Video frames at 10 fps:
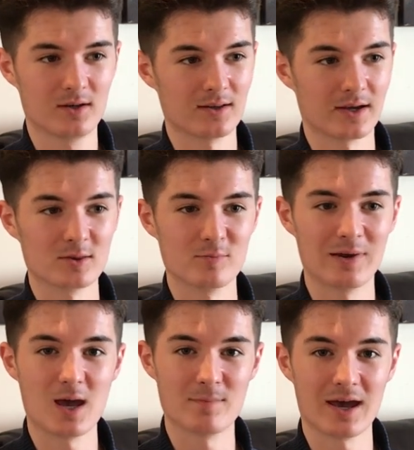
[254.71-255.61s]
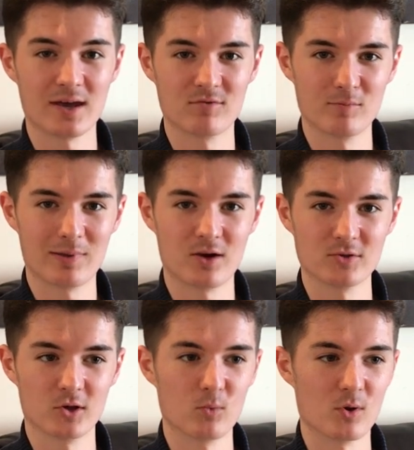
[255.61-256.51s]
like the pair behavior on pound
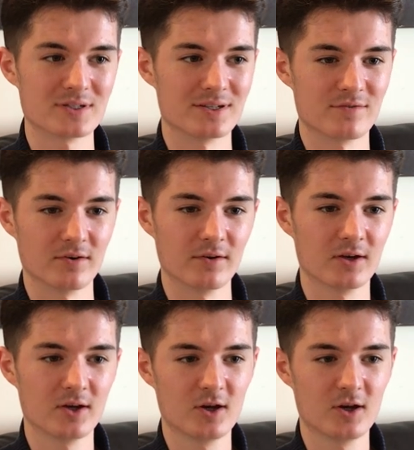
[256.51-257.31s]
dollar, what's different.